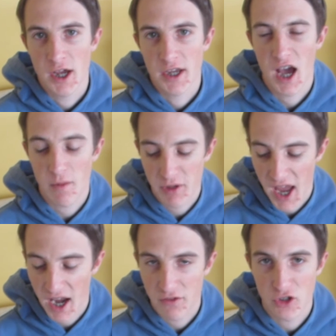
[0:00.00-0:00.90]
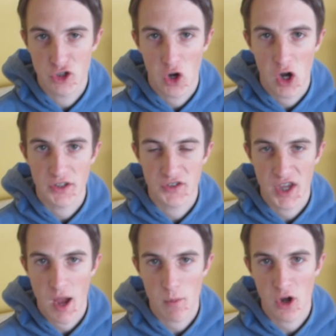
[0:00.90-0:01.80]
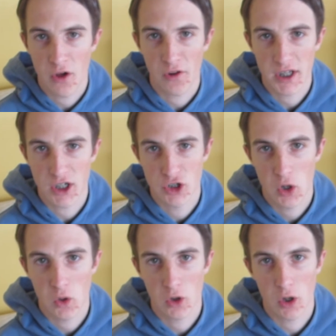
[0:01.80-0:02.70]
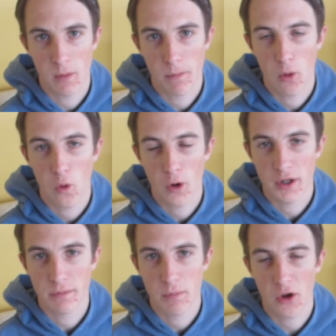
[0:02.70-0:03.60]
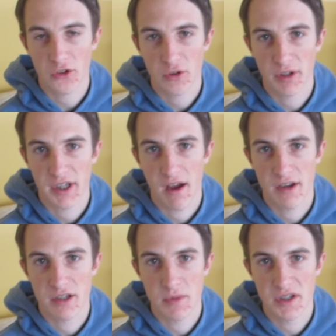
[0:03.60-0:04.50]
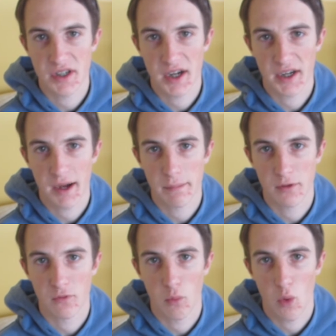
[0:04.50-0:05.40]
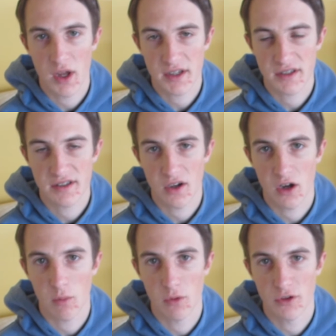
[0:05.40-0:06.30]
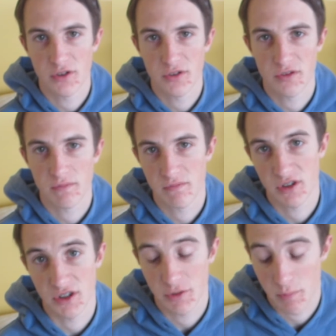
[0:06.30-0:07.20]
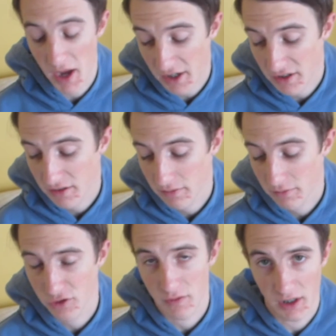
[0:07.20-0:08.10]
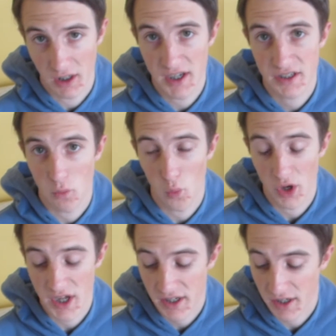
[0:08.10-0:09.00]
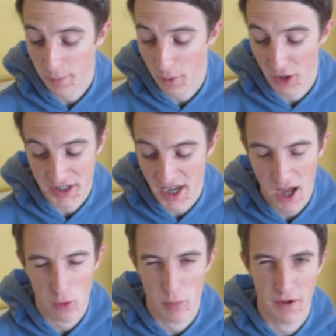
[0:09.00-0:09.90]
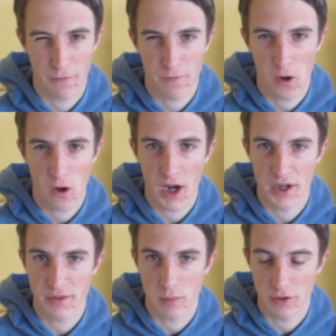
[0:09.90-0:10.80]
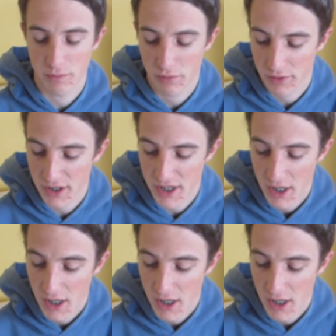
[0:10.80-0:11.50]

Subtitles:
coming out of the Giants game, we know that Ling Jong got reported possibly going to miss a couple of weeks. I would suspect at least a week. I doubt it'll be a fine. It was pretty